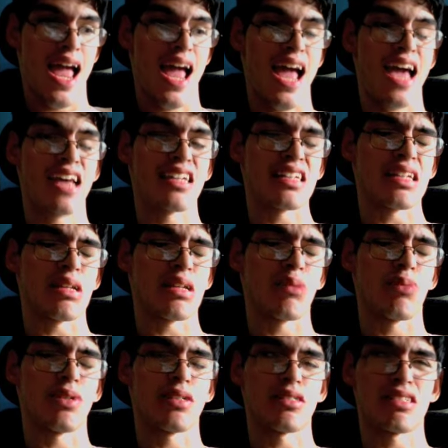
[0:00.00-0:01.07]
SM
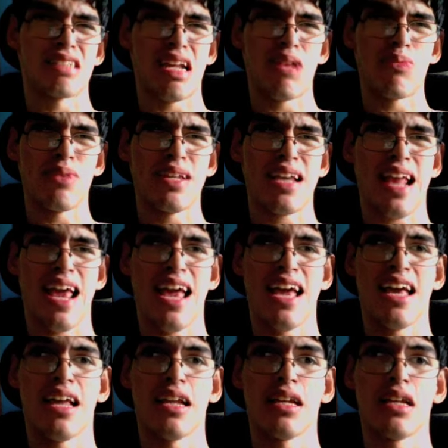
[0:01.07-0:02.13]
Entertainment
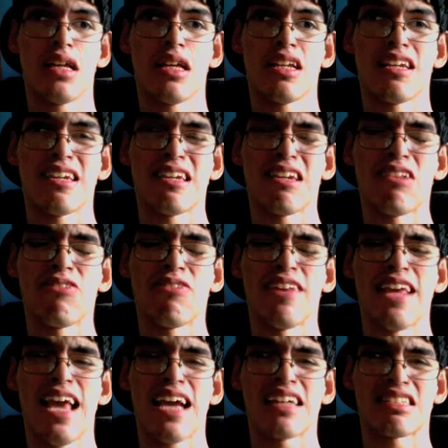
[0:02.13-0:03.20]
and
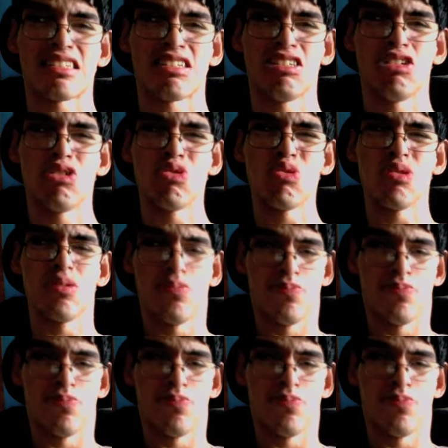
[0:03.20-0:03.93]
TVXQ?